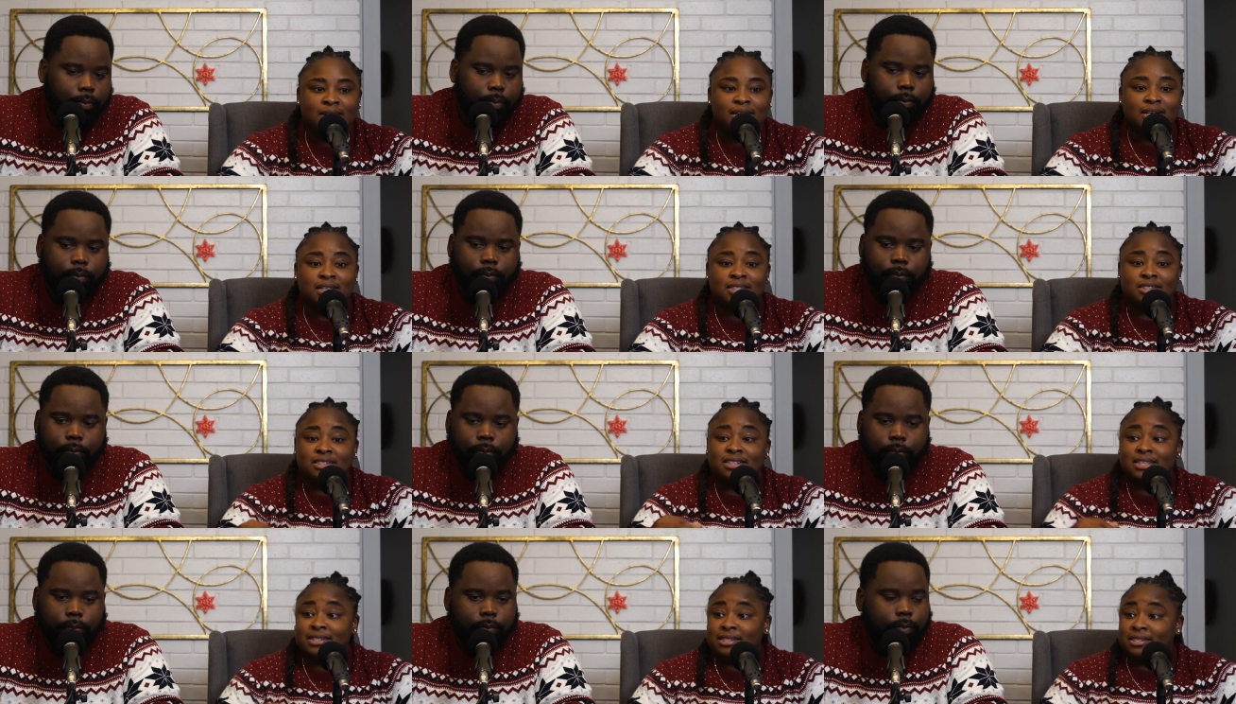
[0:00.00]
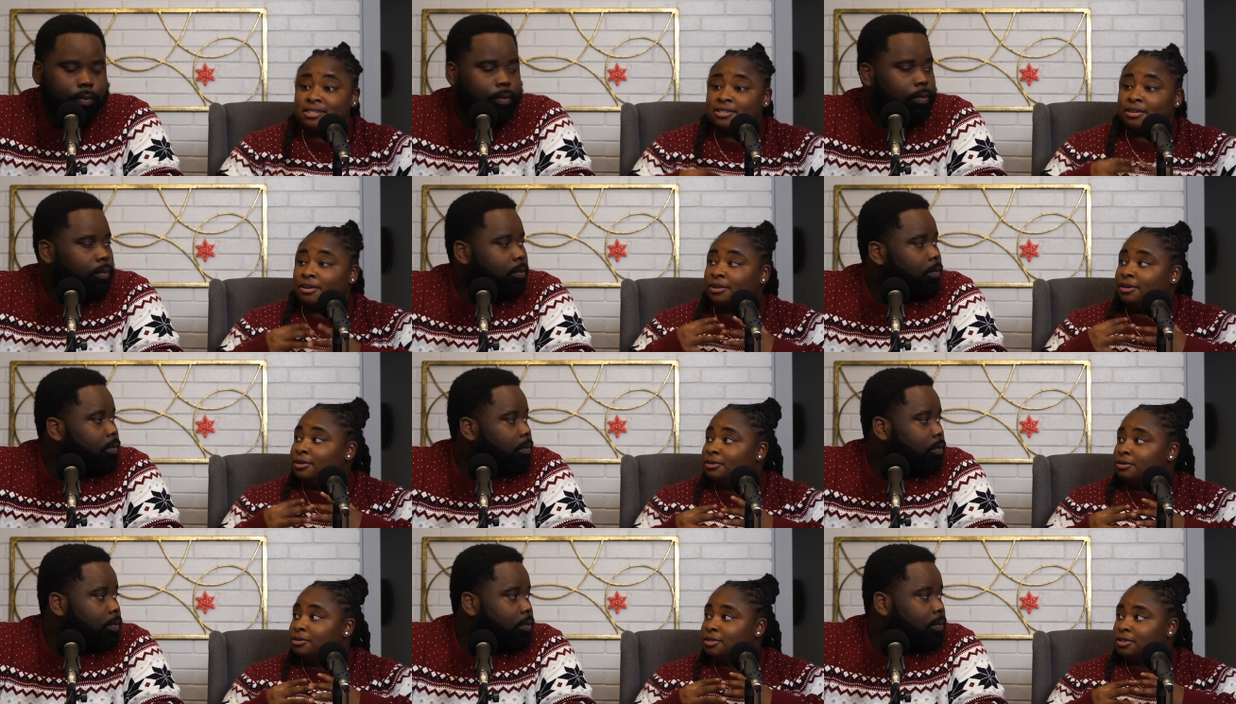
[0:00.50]
Speaker 1: This is a
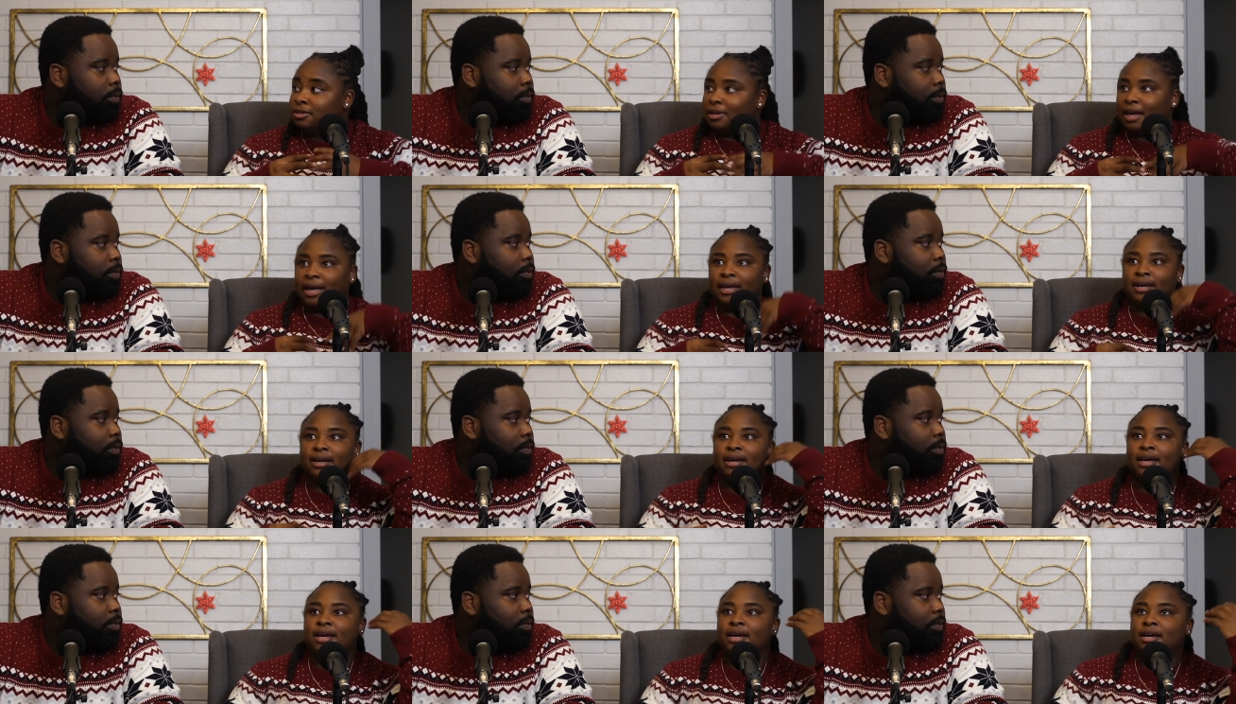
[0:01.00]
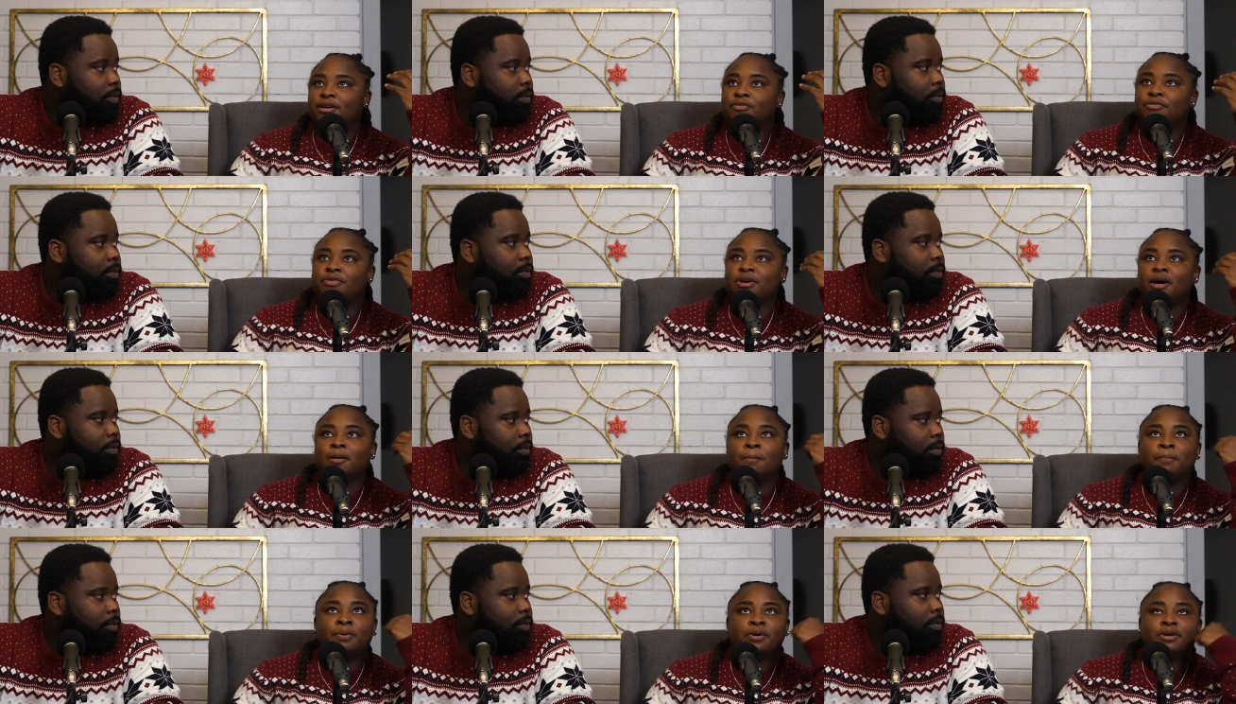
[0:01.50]
huge, like every, I'm
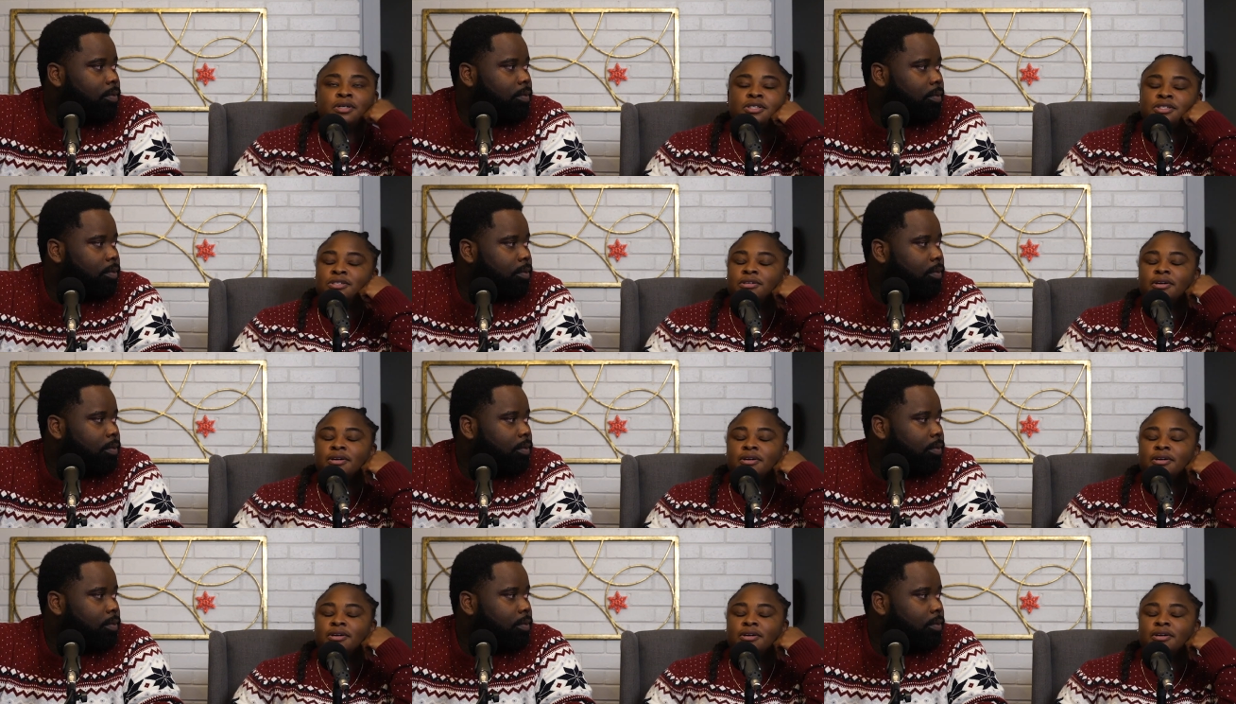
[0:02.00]
pretty sure